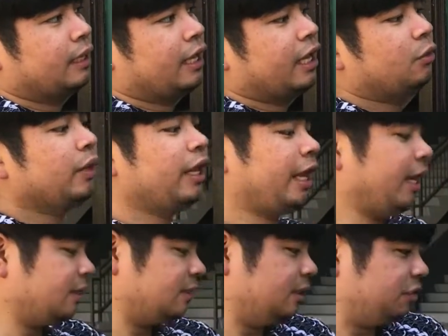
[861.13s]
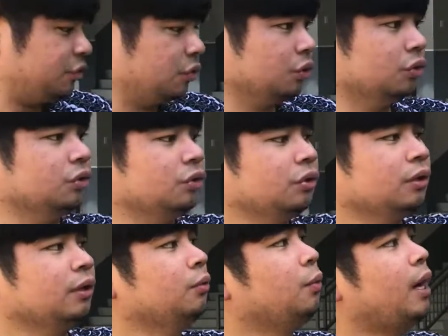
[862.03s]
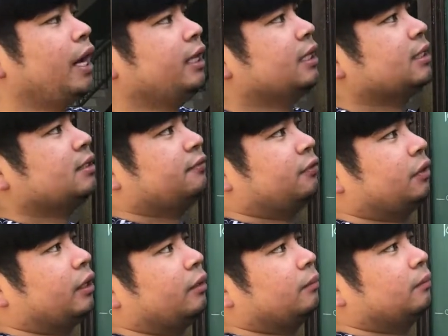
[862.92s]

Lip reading: And when x is 2, y is 4.